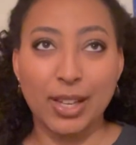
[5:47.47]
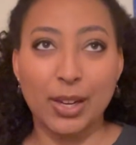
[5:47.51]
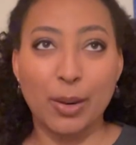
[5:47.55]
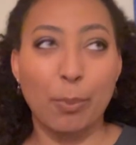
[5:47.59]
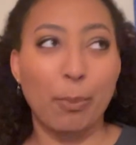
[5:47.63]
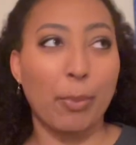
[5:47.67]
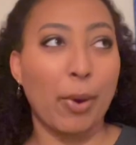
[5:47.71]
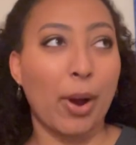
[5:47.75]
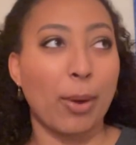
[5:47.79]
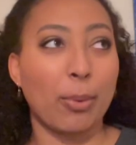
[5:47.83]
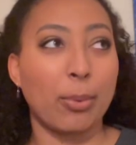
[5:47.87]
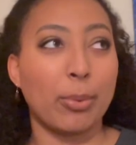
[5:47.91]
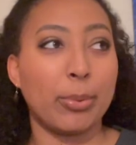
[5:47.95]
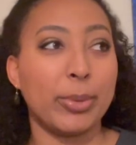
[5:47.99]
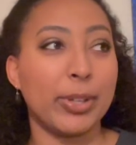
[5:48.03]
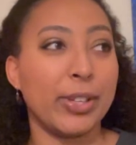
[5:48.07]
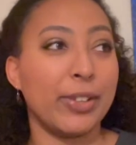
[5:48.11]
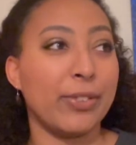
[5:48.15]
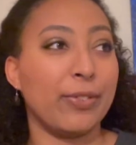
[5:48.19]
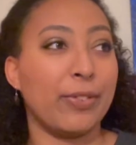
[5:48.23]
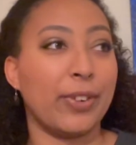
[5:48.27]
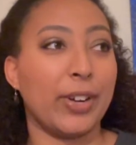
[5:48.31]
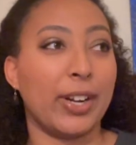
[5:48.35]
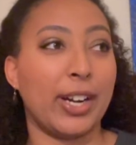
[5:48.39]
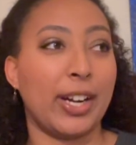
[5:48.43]
probably
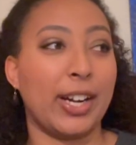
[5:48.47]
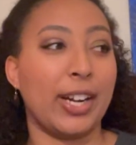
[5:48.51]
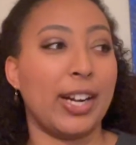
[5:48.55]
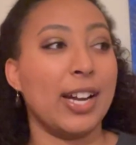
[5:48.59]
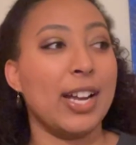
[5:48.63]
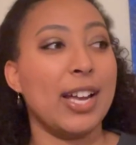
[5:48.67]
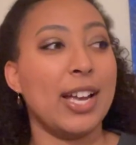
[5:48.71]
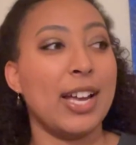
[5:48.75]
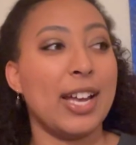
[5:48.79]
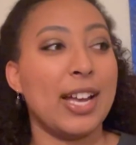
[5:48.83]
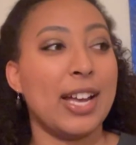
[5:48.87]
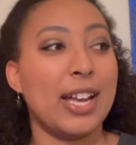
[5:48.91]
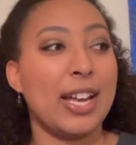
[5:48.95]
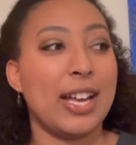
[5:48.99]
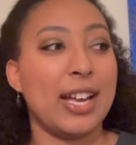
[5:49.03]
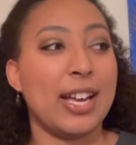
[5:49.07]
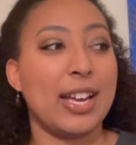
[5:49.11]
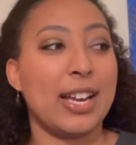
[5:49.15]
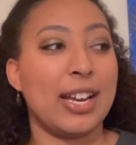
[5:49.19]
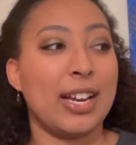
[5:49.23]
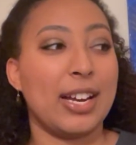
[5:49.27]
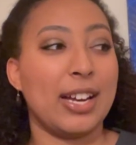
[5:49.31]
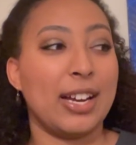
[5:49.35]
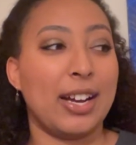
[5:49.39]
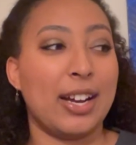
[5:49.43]
for
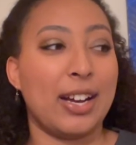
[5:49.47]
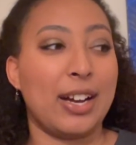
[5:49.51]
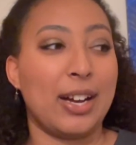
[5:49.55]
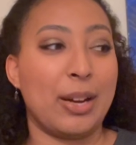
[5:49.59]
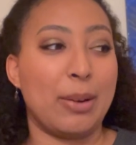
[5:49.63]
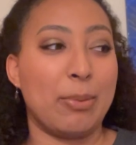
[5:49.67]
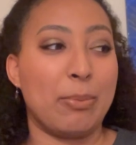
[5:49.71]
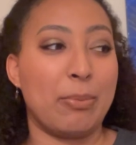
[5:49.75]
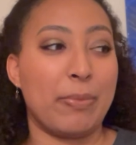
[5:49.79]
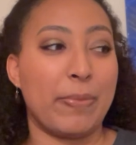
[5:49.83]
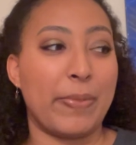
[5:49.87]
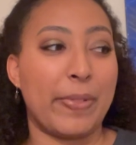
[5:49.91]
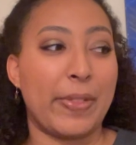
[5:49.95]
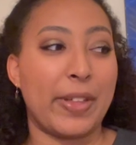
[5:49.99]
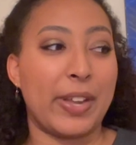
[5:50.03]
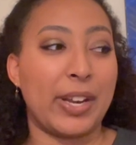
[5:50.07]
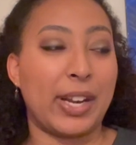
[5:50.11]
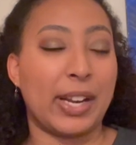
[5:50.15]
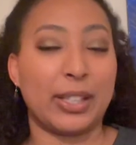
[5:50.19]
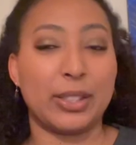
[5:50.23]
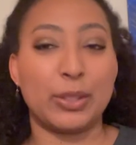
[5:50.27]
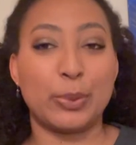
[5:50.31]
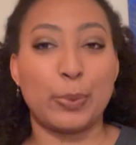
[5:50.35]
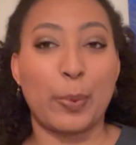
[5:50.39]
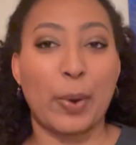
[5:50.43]
the
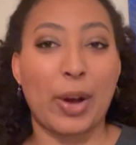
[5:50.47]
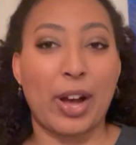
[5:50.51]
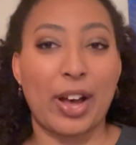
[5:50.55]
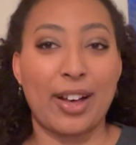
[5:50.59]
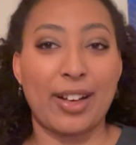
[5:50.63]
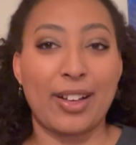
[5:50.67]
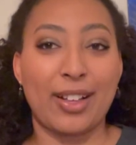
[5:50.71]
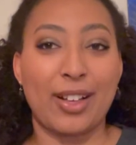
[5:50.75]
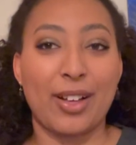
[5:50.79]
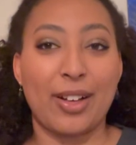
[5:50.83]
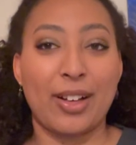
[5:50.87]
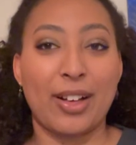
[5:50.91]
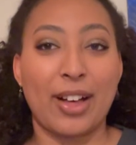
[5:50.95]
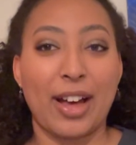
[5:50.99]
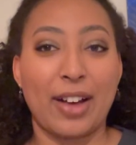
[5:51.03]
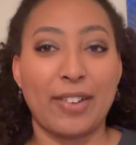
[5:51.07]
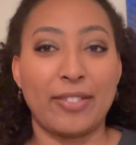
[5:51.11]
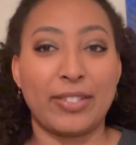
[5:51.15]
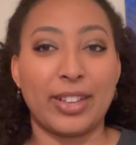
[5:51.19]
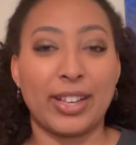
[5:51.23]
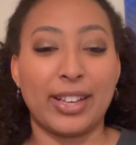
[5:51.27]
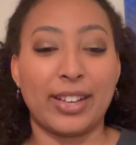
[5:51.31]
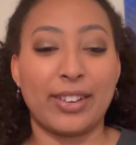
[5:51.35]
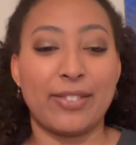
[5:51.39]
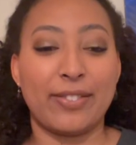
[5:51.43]
next while I'll have
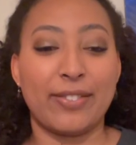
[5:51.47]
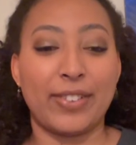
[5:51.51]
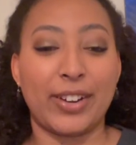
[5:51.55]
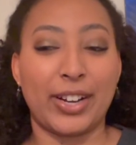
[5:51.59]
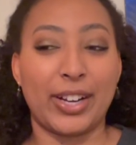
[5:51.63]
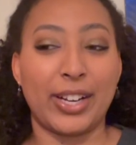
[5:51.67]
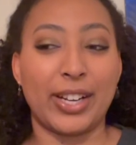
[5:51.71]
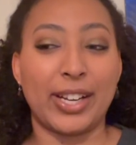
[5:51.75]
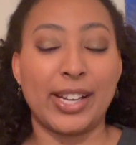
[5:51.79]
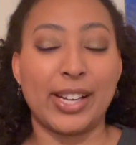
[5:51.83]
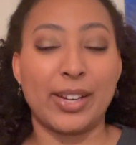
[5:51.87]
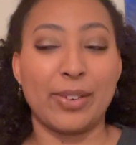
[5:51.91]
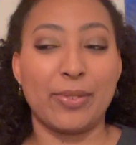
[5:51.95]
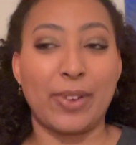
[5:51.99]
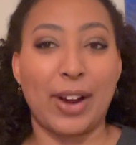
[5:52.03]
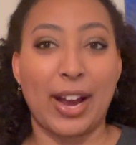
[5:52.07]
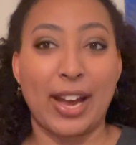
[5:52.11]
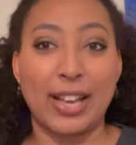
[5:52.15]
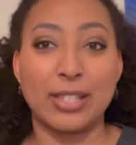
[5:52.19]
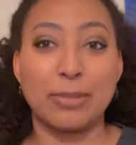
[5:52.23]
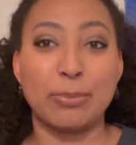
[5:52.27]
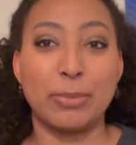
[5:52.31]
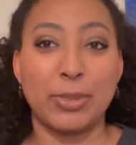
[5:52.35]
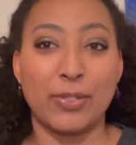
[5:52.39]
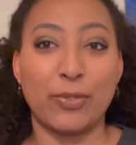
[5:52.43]
like a very
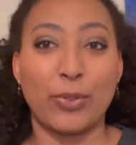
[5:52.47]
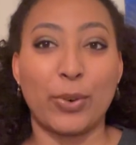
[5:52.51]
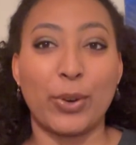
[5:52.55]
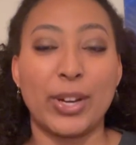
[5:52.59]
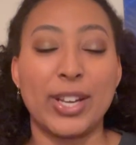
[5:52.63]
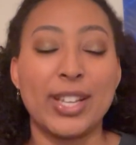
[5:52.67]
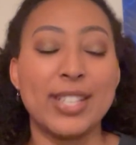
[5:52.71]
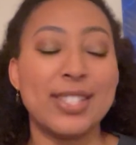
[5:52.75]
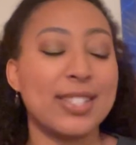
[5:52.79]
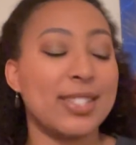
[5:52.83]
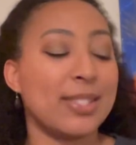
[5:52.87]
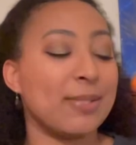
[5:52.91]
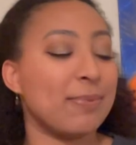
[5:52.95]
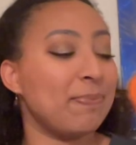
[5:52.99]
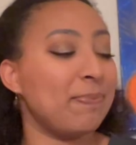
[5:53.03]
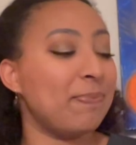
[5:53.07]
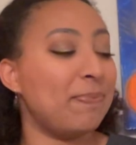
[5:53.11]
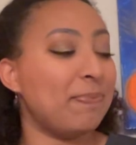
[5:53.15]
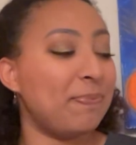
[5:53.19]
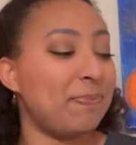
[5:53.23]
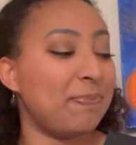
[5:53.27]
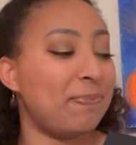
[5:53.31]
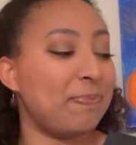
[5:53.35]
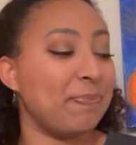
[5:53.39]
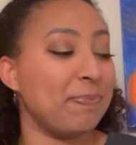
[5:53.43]
raspy voice.
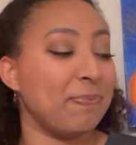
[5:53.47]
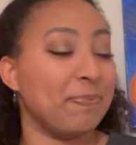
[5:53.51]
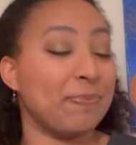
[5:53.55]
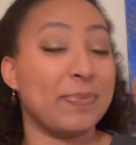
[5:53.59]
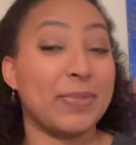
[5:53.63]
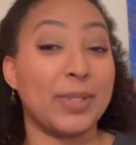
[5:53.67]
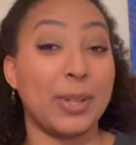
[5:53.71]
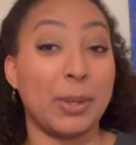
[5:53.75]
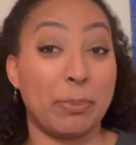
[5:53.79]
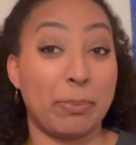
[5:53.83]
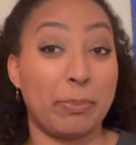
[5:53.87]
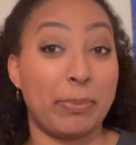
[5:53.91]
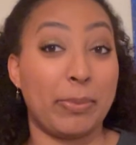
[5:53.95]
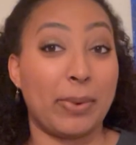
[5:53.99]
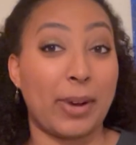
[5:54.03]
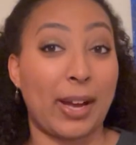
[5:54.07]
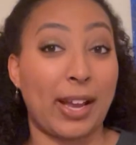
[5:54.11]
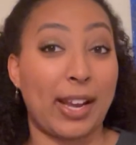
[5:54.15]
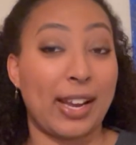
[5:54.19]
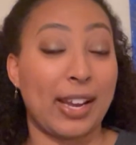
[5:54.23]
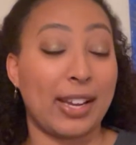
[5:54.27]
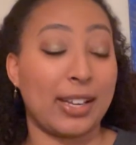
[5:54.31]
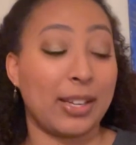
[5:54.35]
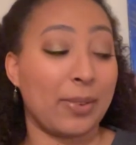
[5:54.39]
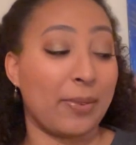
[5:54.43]
But
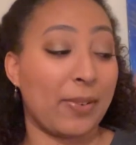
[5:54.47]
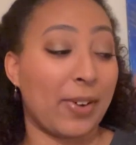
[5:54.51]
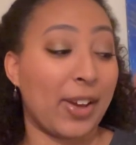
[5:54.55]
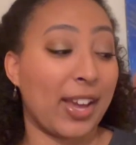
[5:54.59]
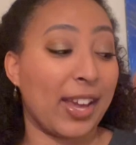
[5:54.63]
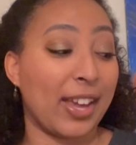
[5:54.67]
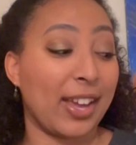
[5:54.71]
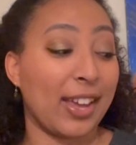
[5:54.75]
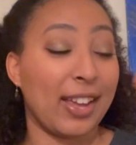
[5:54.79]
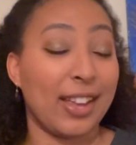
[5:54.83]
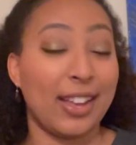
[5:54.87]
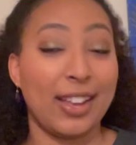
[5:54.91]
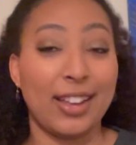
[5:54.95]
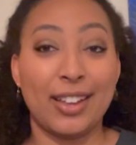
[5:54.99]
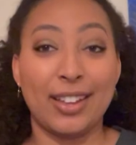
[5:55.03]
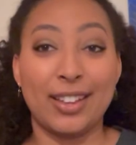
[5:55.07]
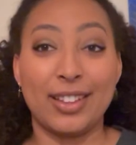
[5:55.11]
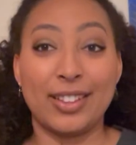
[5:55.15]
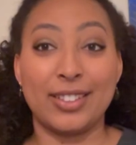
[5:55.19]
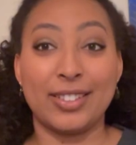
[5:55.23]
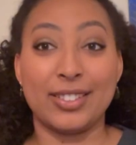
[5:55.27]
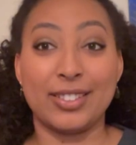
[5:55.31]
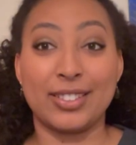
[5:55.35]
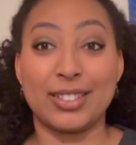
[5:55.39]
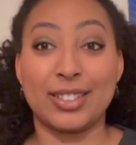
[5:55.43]
anyway,
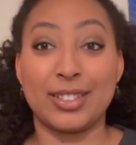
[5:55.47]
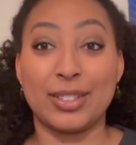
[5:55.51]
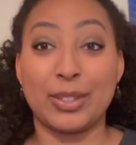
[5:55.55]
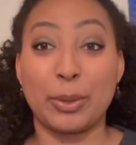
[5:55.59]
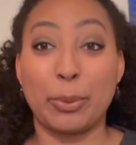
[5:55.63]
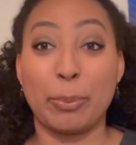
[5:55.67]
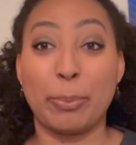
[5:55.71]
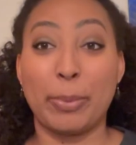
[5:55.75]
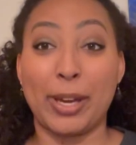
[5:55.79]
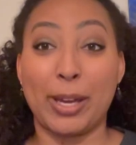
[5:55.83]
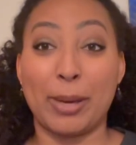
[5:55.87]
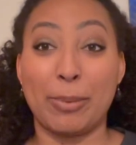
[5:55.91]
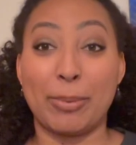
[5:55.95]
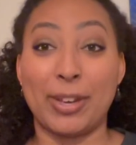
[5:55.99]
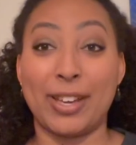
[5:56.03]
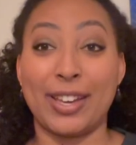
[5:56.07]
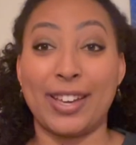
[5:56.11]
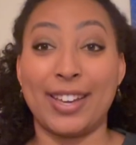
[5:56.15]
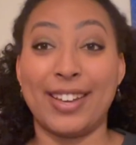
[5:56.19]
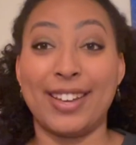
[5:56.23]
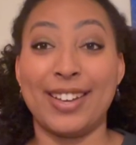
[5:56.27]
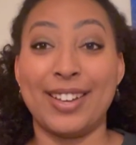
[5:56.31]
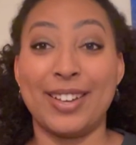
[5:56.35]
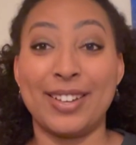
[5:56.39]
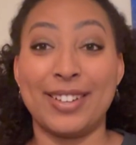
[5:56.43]
there's a little
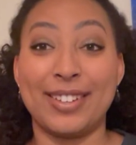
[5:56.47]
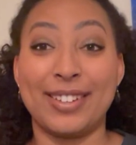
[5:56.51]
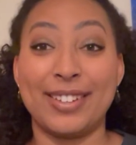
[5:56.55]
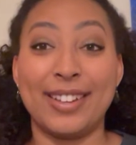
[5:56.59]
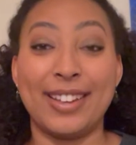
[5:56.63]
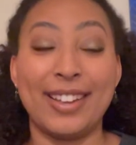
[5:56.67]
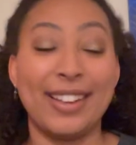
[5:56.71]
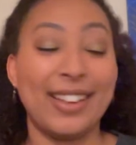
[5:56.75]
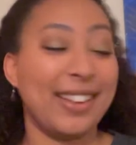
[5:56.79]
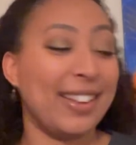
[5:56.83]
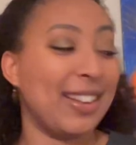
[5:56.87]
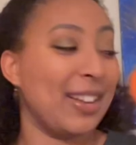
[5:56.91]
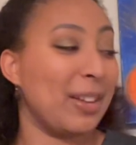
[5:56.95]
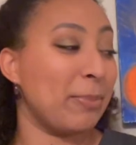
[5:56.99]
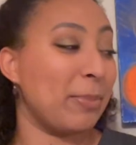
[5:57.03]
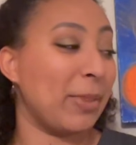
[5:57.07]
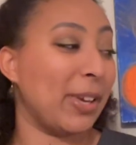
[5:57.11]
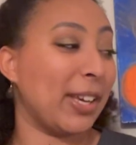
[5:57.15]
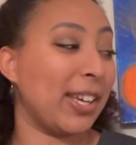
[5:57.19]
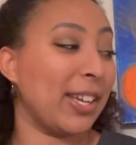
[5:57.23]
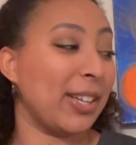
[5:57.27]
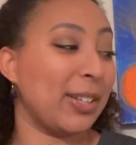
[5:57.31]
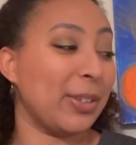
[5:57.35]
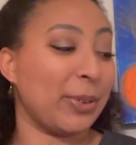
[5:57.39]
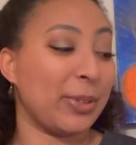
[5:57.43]
baby
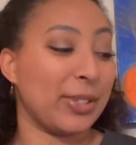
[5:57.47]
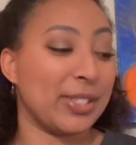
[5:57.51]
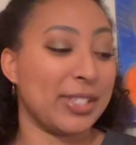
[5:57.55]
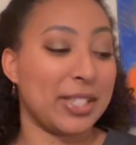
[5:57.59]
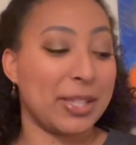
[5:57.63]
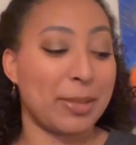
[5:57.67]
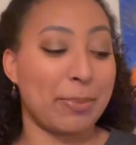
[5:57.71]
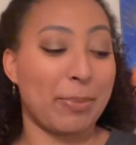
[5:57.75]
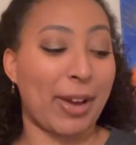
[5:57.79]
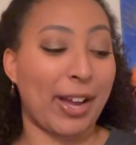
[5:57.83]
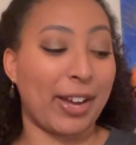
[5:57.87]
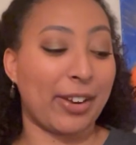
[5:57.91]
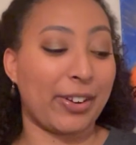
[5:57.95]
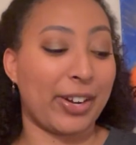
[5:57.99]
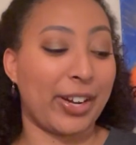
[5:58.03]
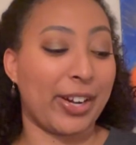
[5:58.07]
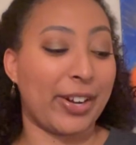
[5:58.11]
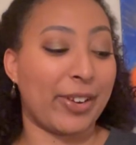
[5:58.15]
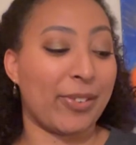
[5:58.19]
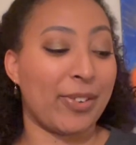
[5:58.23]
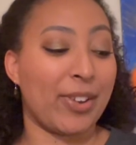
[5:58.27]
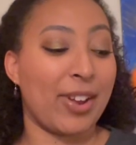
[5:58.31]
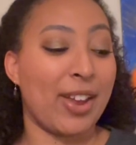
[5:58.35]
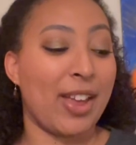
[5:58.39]
making noise in the background.